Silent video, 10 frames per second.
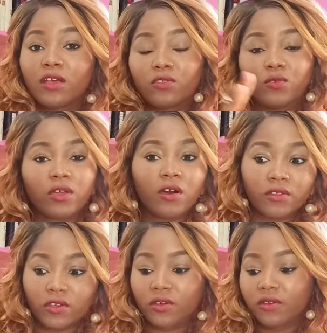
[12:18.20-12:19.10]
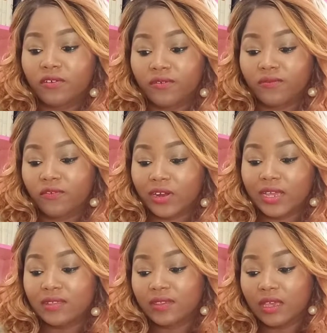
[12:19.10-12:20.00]
to the other
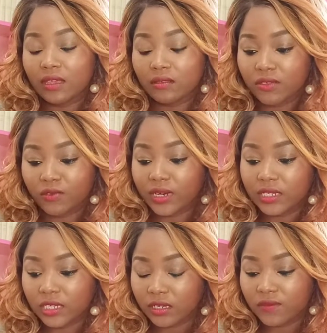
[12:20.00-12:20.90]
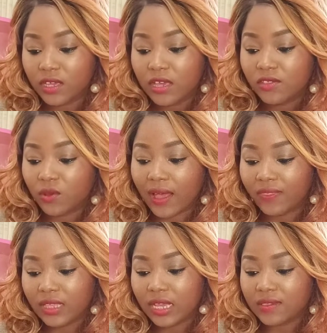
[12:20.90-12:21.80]
friends and relatives. So I
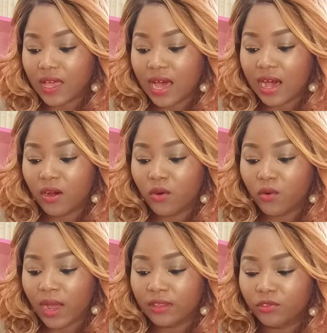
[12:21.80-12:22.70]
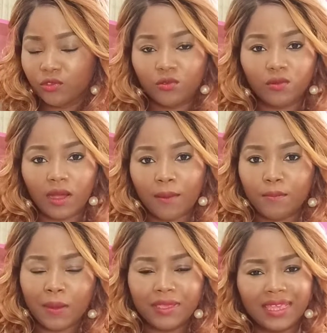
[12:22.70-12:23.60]
think that's how I do.
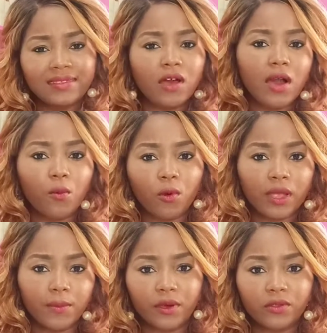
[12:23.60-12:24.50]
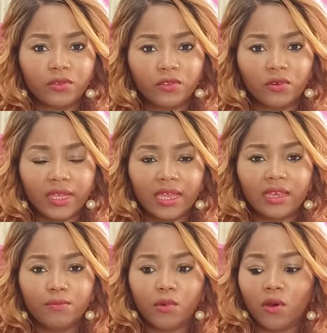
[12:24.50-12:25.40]
That's how I work about,
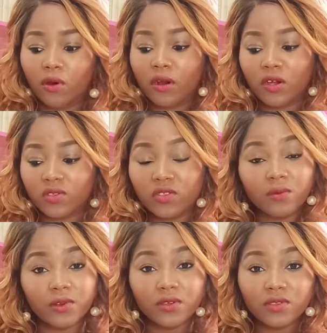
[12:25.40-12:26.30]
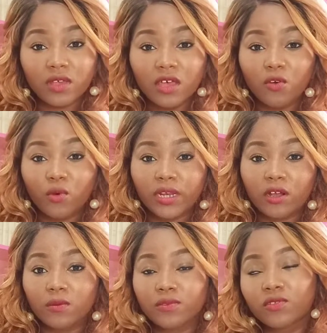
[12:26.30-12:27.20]
getting more customers when it
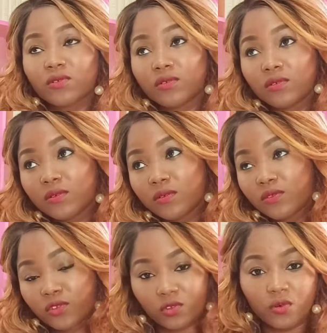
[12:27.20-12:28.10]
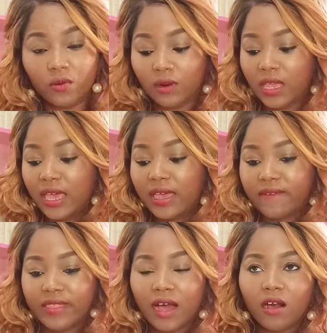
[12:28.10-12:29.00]
comes to the school.
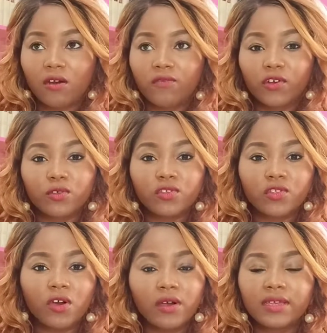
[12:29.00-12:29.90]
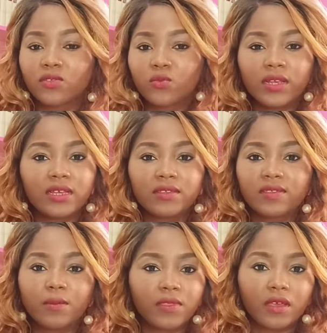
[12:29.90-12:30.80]
Now, for the store, it's really the
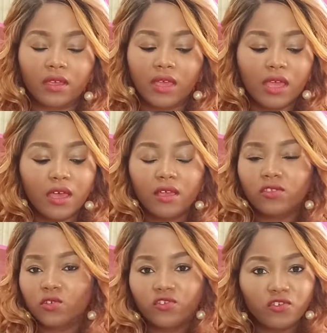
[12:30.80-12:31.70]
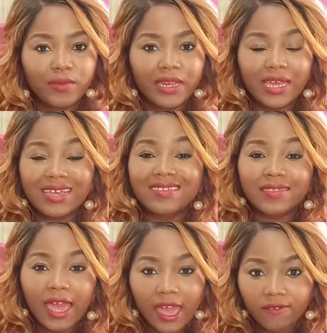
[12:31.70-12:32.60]
same thing. Social media is
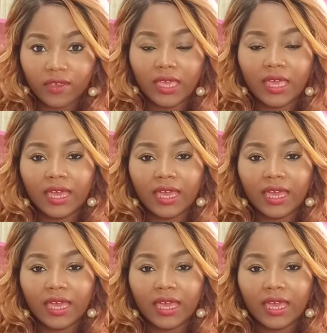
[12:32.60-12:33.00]
heavy.